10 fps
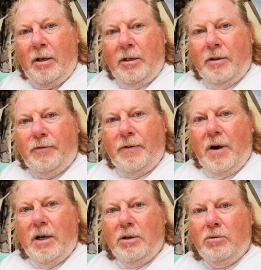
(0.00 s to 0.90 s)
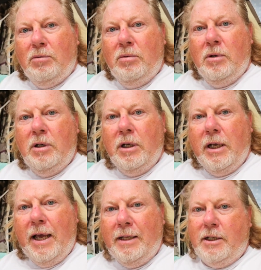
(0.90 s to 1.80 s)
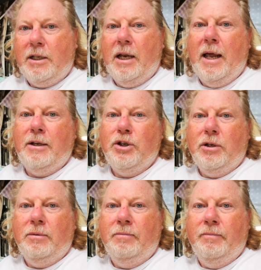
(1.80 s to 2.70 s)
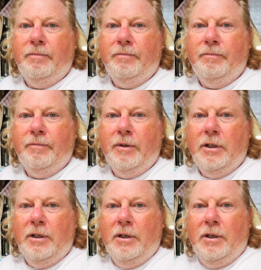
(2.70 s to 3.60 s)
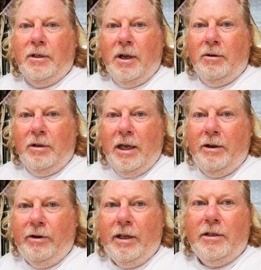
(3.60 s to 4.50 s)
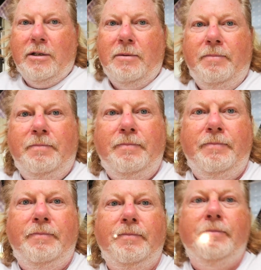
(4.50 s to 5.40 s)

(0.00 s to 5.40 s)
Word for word: the final installation. So here it is. Uh,